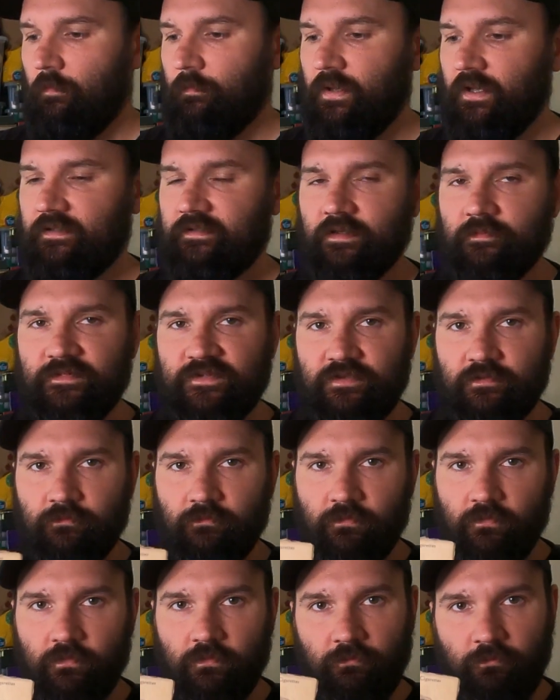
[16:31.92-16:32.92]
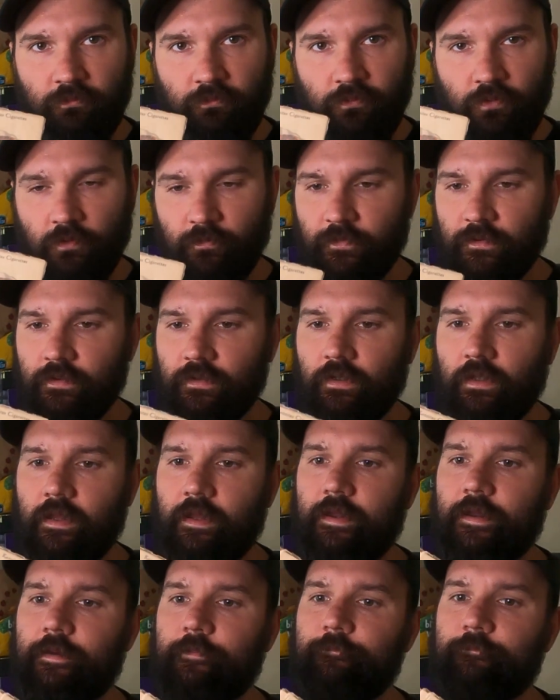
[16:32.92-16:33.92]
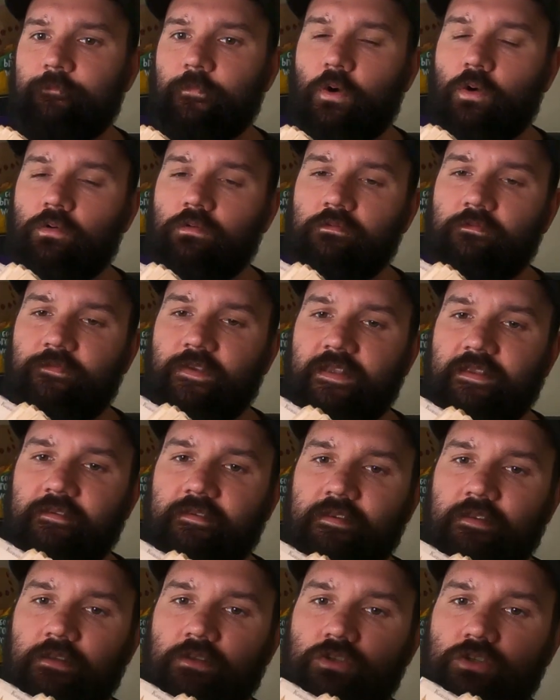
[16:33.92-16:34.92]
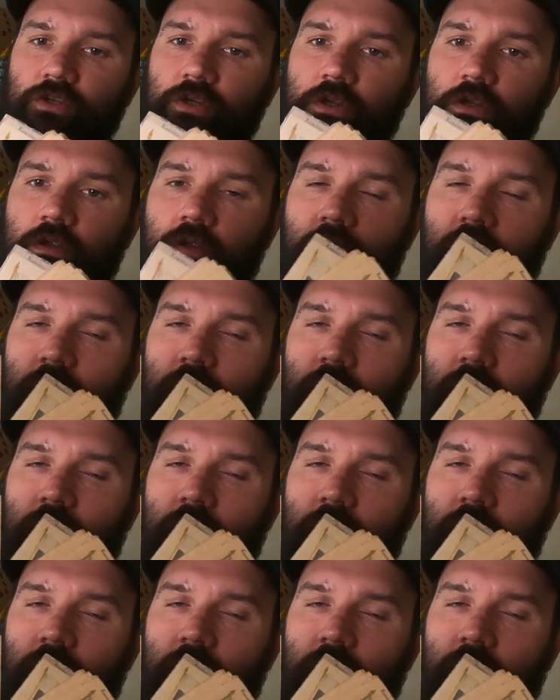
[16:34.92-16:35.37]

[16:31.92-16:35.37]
picked up some proper old vintage